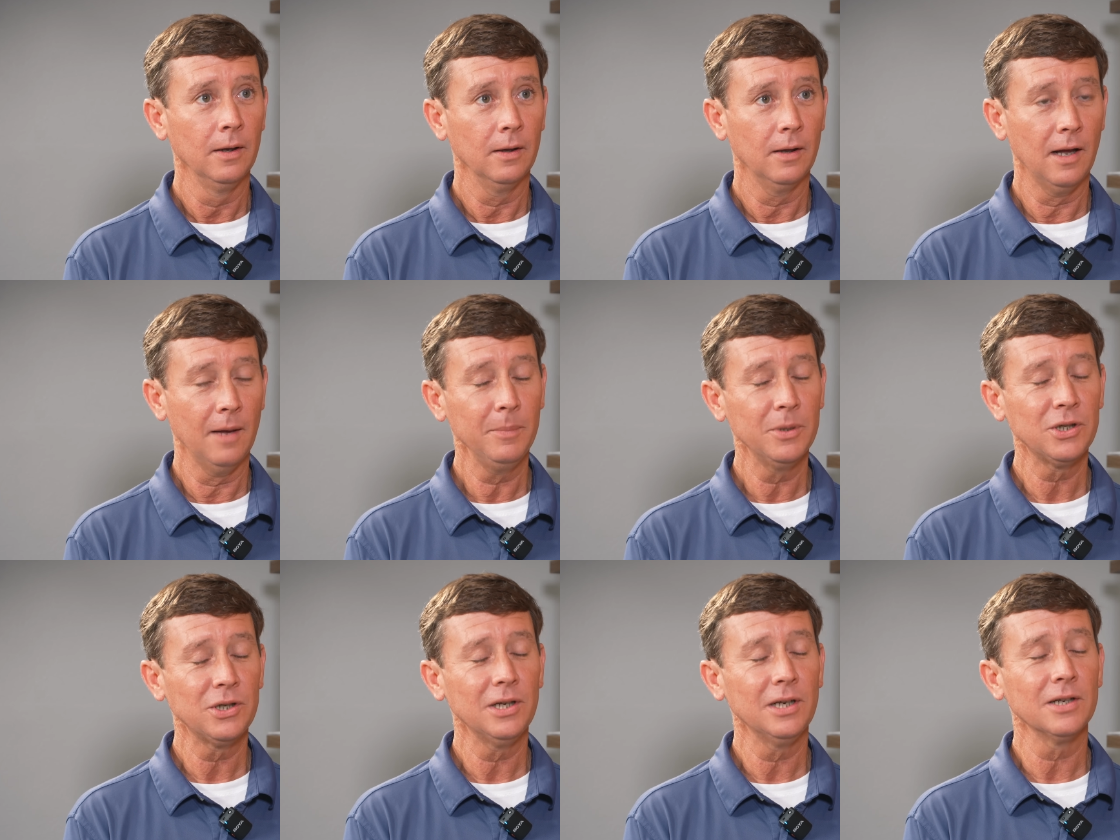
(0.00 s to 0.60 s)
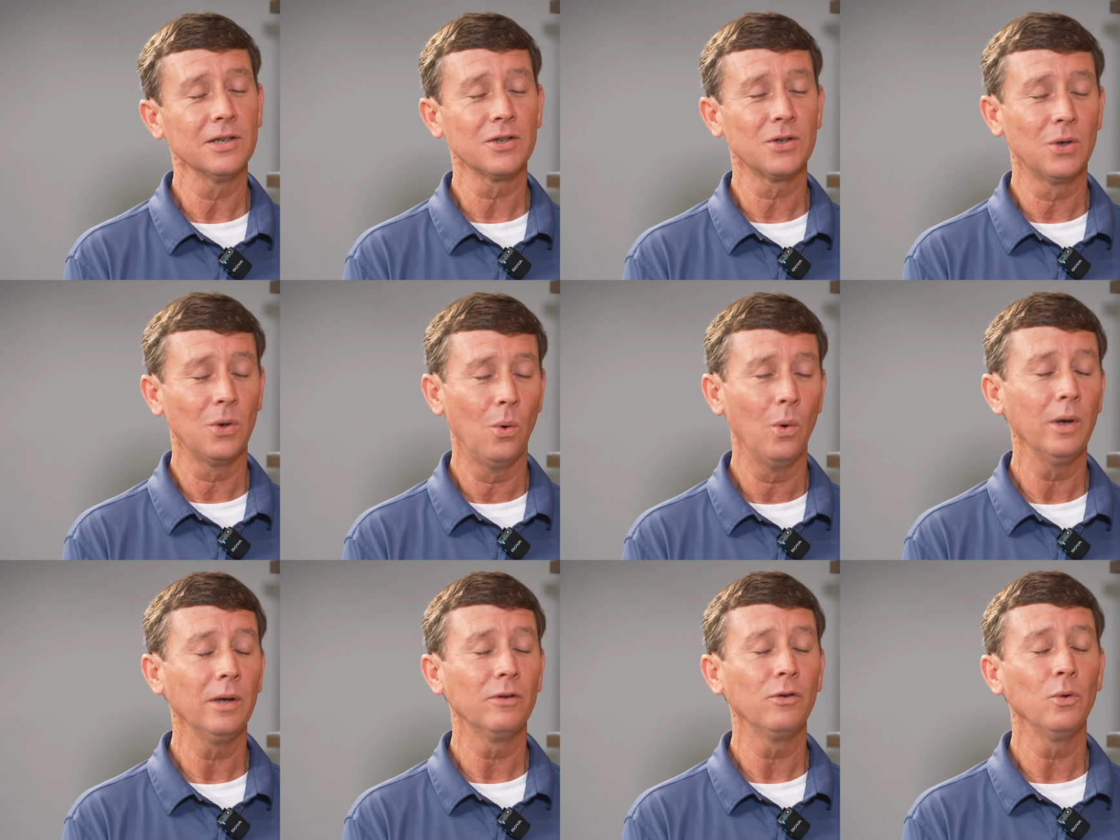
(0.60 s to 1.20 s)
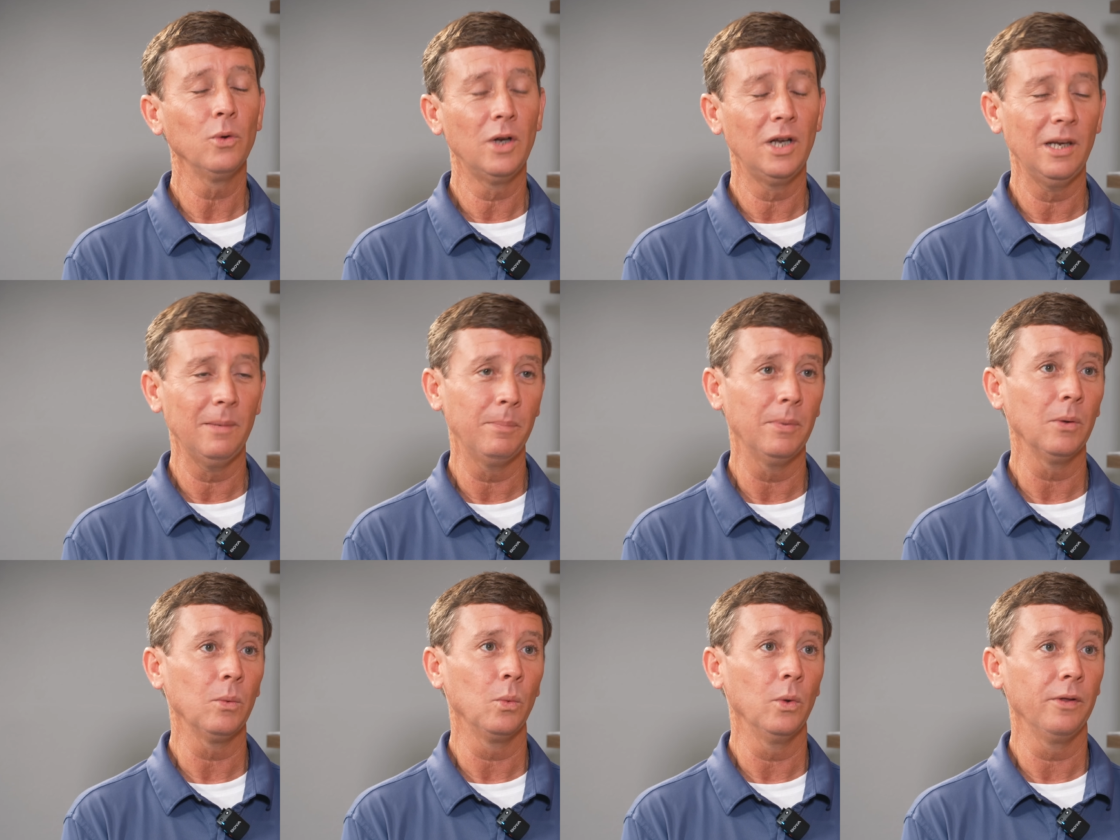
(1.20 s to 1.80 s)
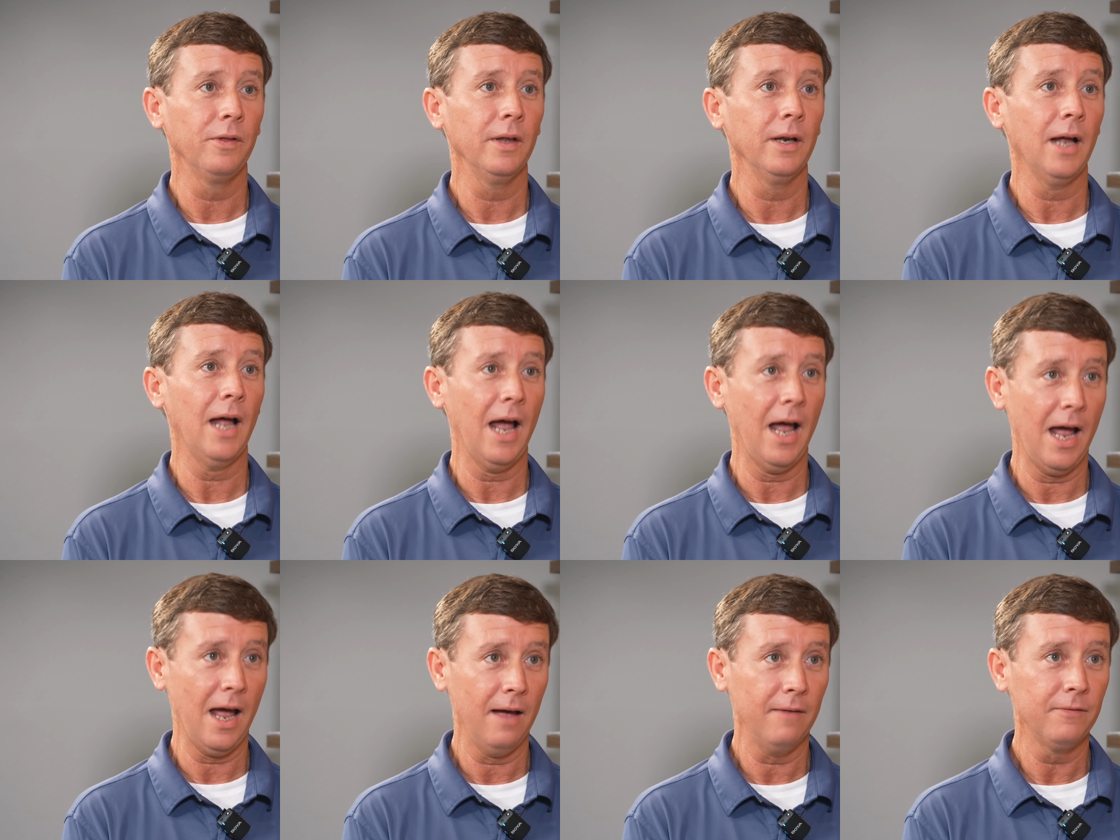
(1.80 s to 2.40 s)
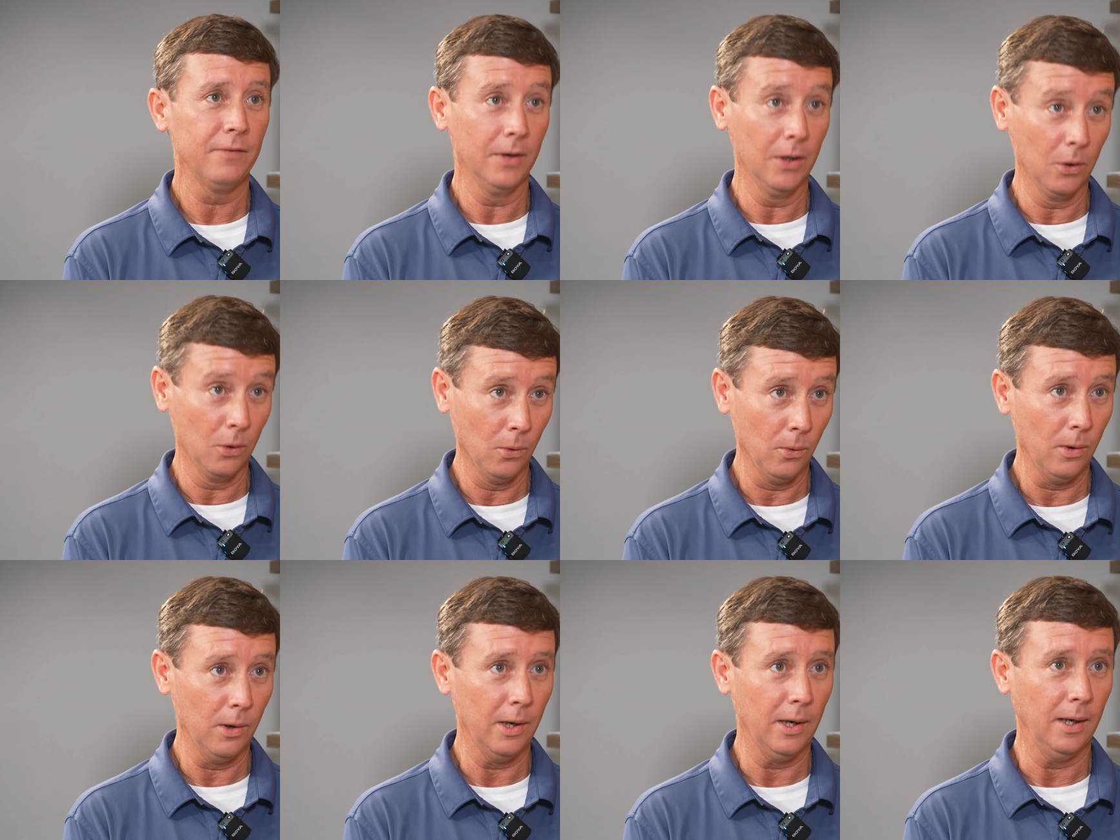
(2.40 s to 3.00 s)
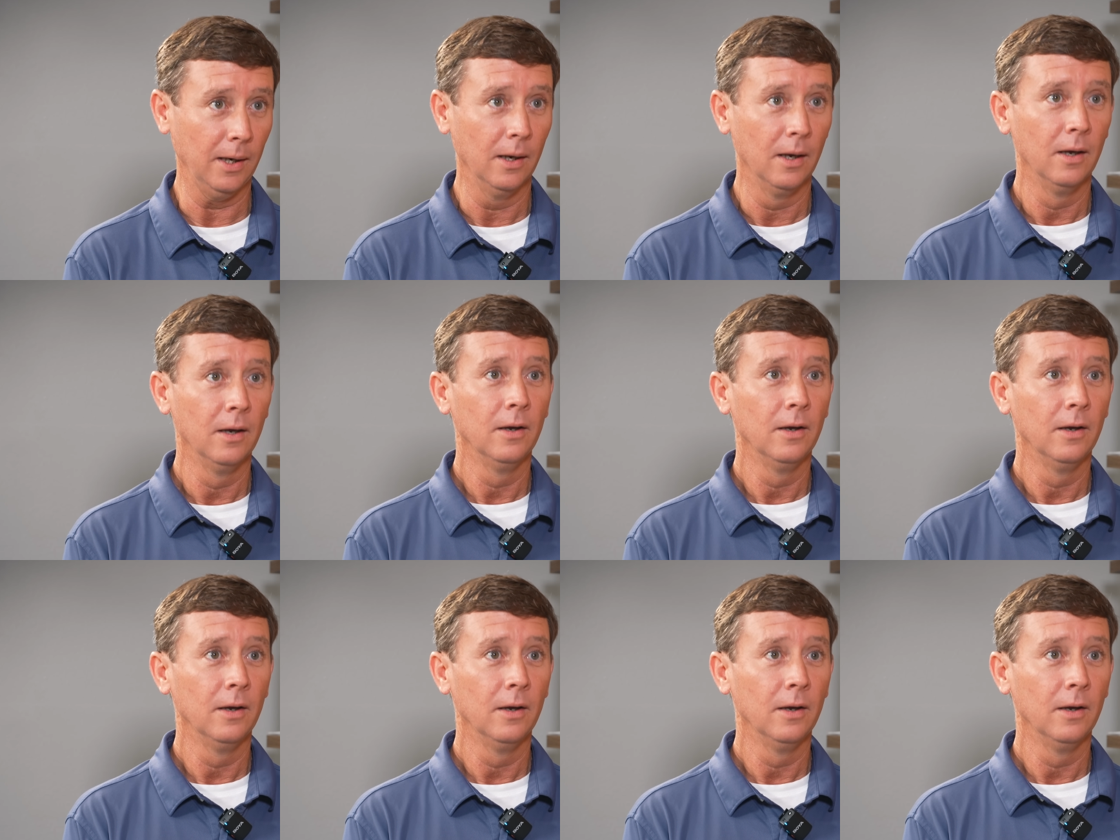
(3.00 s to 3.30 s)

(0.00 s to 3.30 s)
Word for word: That machine is going to keep it within a half a degree